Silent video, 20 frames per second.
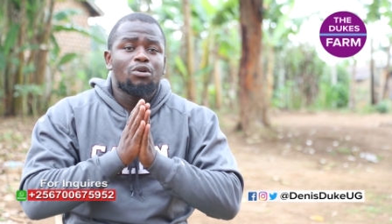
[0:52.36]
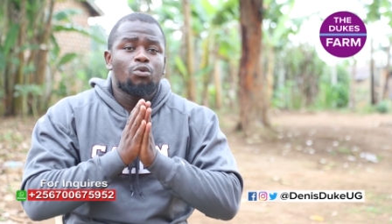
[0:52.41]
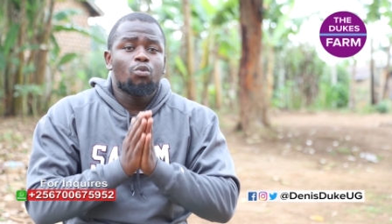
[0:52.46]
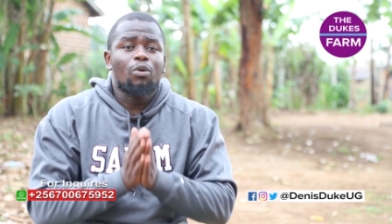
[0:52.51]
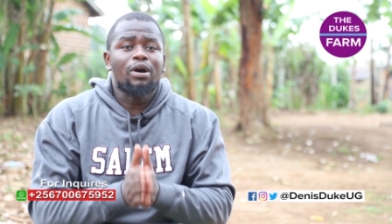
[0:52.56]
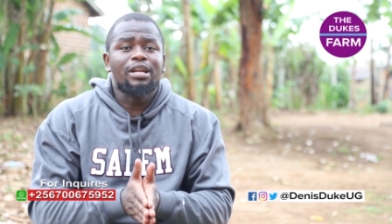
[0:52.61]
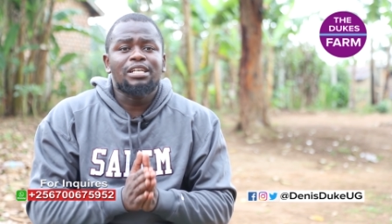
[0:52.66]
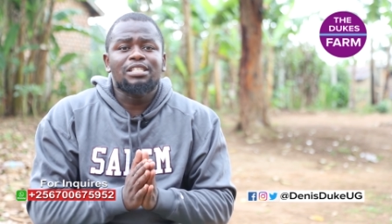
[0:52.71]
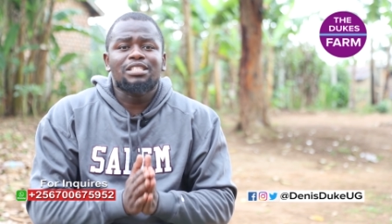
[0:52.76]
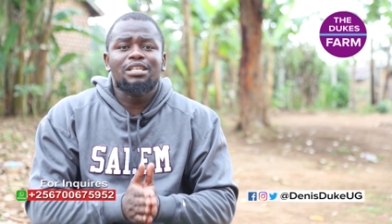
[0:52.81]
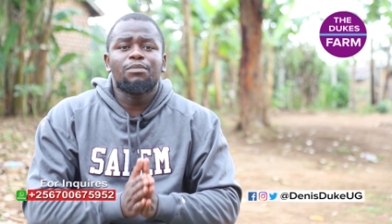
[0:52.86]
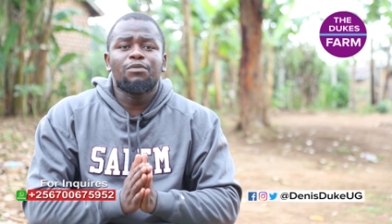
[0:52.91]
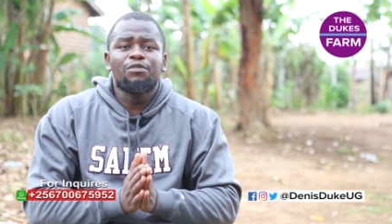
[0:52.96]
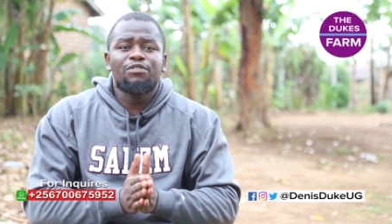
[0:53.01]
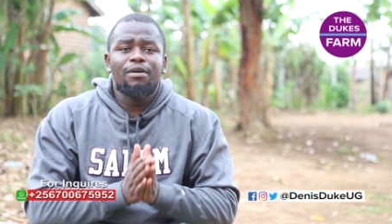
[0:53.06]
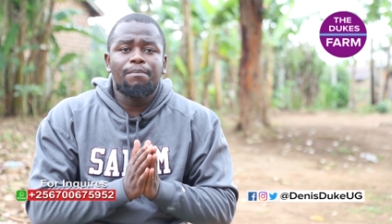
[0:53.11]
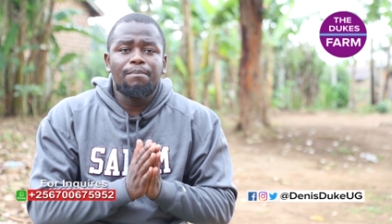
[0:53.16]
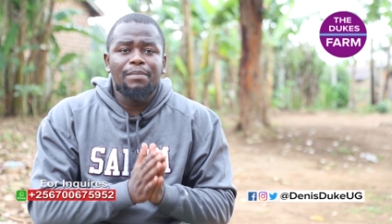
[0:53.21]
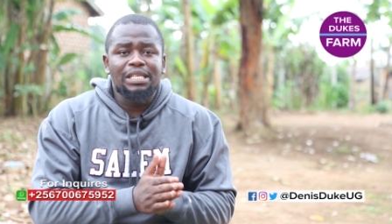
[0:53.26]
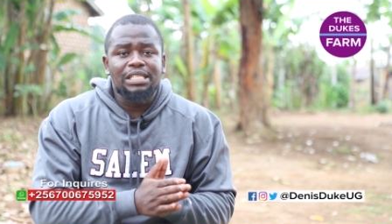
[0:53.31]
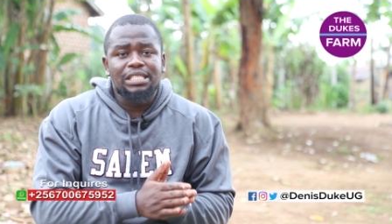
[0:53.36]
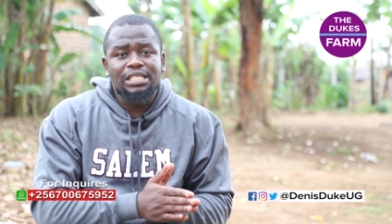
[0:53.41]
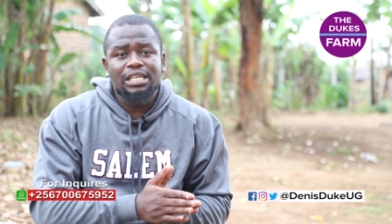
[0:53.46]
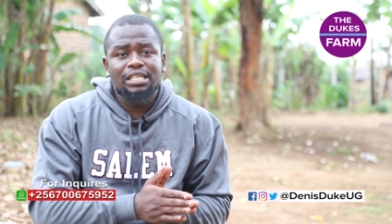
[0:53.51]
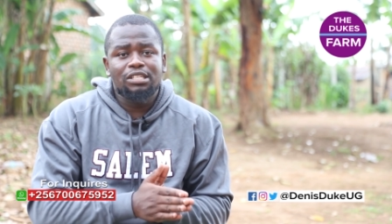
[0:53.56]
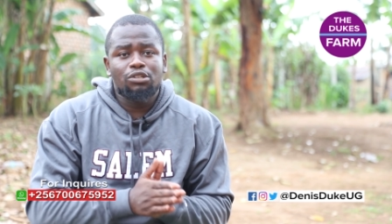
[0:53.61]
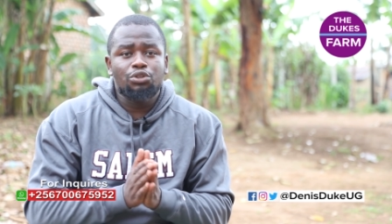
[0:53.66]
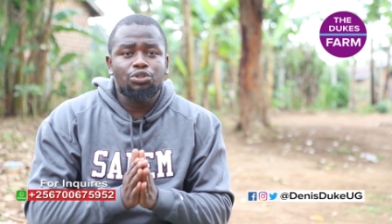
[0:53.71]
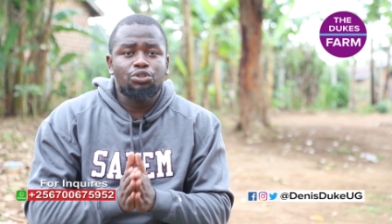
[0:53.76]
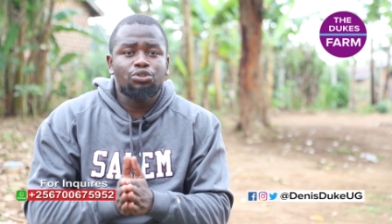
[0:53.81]
what are some of the
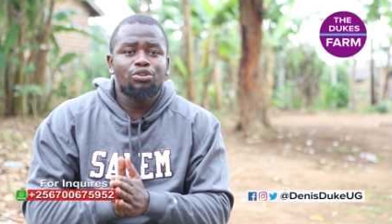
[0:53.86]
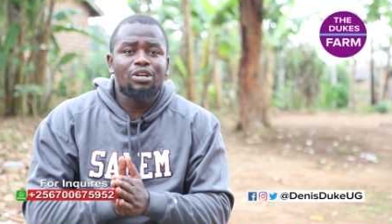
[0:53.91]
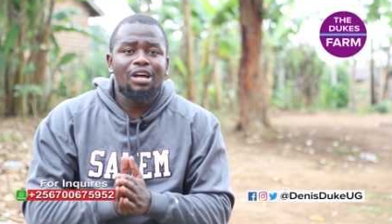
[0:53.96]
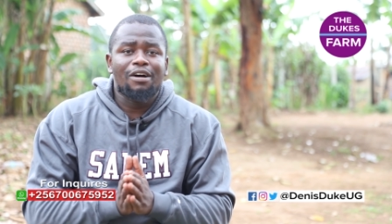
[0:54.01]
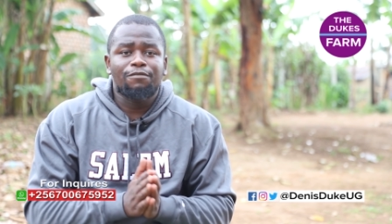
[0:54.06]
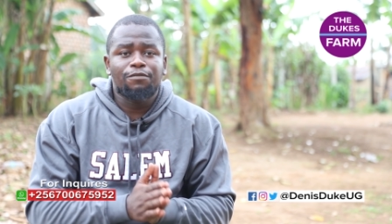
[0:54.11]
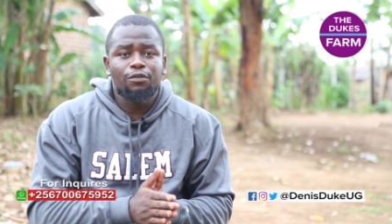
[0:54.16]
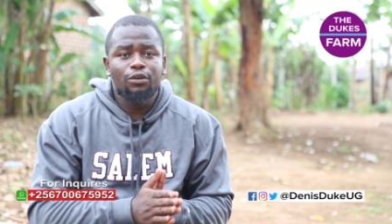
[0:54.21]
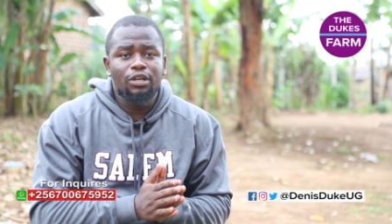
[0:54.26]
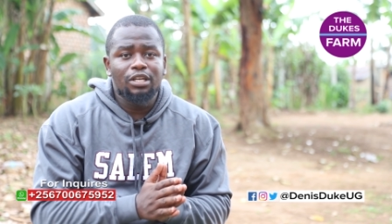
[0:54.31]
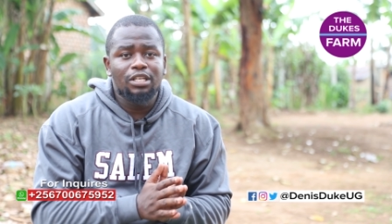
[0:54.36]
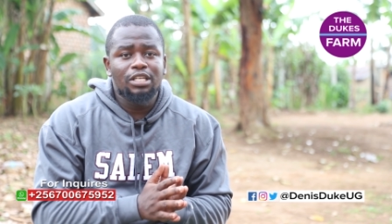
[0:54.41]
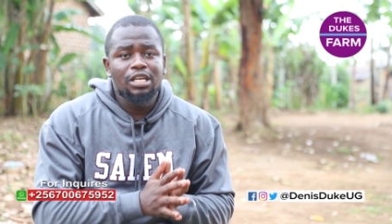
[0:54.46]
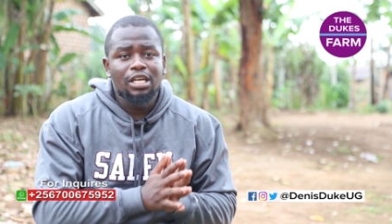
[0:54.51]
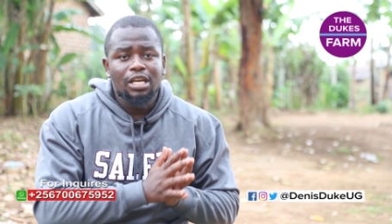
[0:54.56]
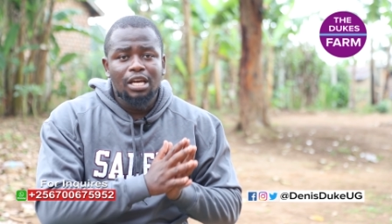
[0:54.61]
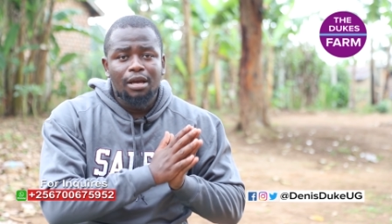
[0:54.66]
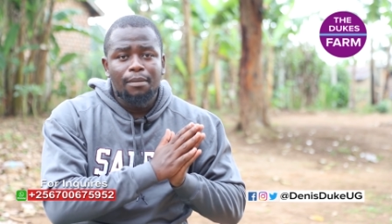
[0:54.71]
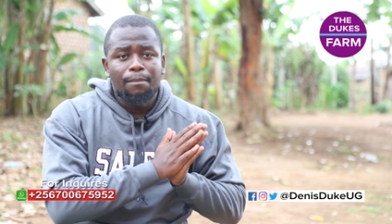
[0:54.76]
mistakes you should avoid